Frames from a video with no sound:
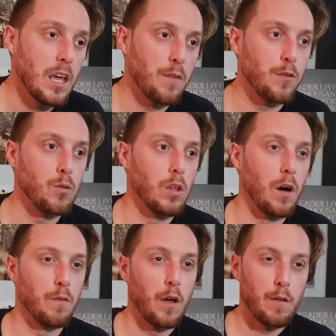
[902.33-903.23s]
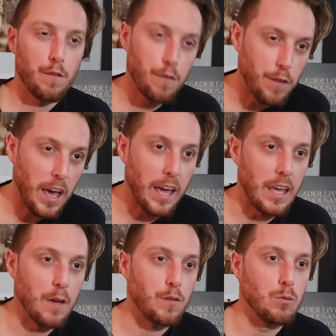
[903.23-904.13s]
if you love fae,
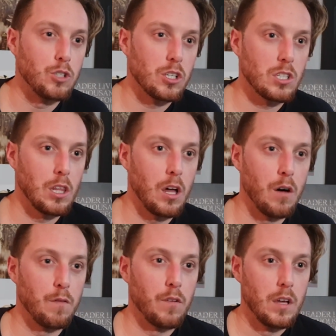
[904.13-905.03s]
if you just love